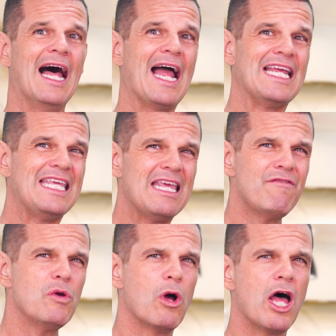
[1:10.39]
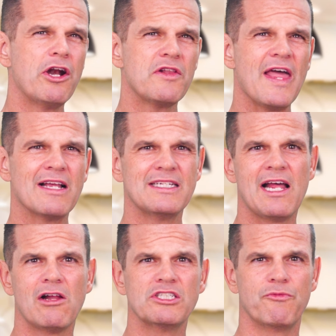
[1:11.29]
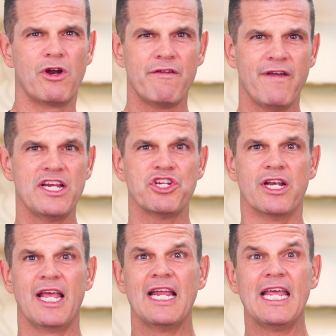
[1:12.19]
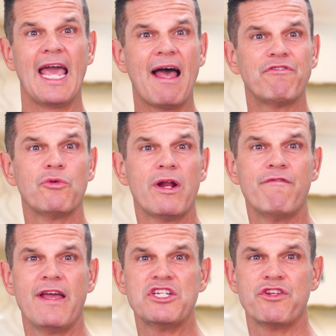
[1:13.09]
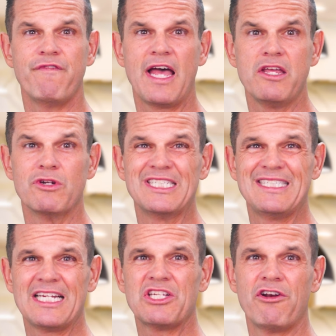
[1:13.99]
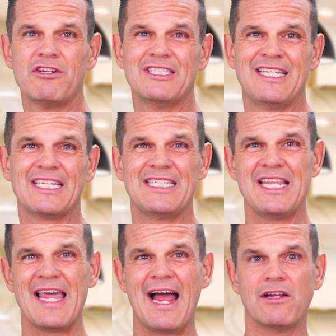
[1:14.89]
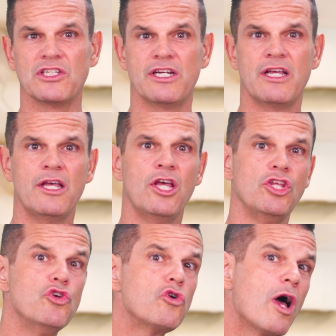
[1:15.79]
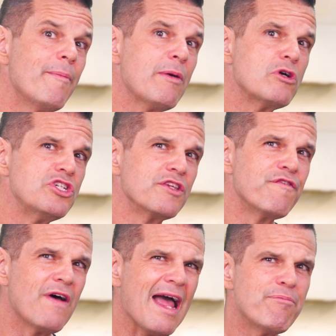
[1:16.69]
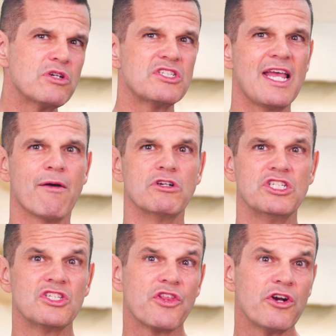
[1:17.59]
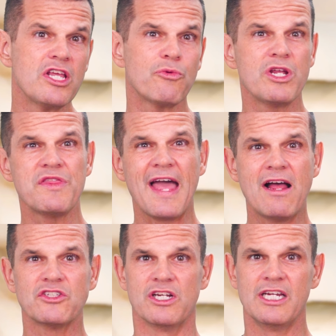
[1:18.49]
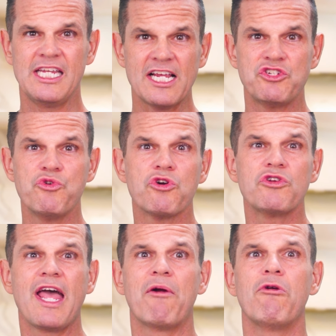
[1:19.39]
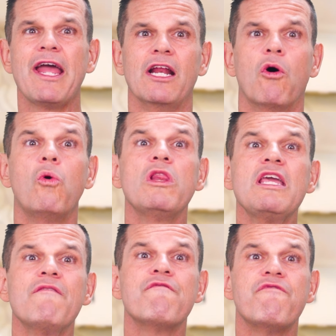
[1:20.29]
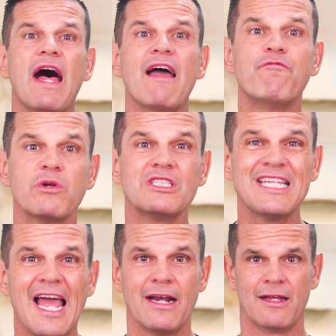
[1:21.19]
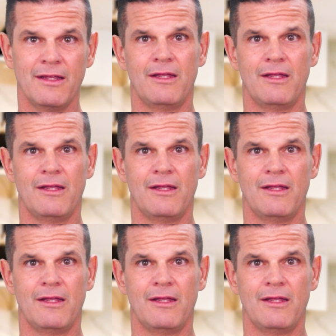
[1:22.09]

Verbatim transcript: I give you $100,000 in renovation and the after renovation value is $660,000. You come in with just 5%, which is $33,000. Yes, you heard that right, only 5%.